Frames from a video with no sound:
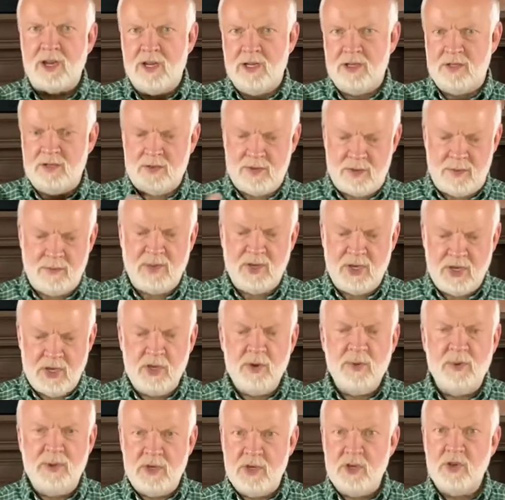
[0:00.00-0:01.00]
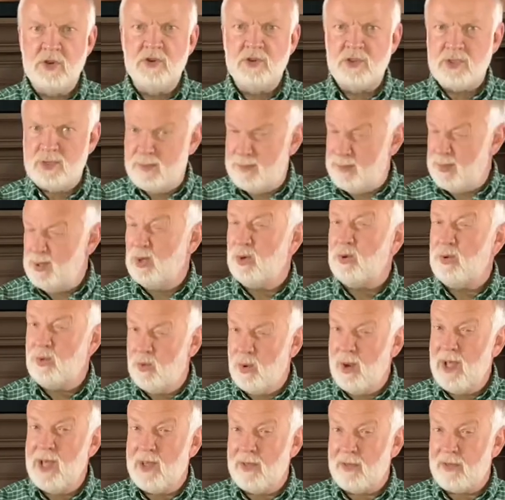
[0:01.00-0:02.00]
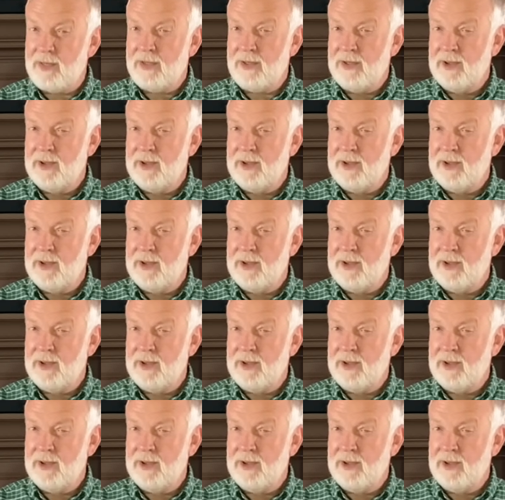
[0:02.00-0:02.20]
It's something you would use to build with.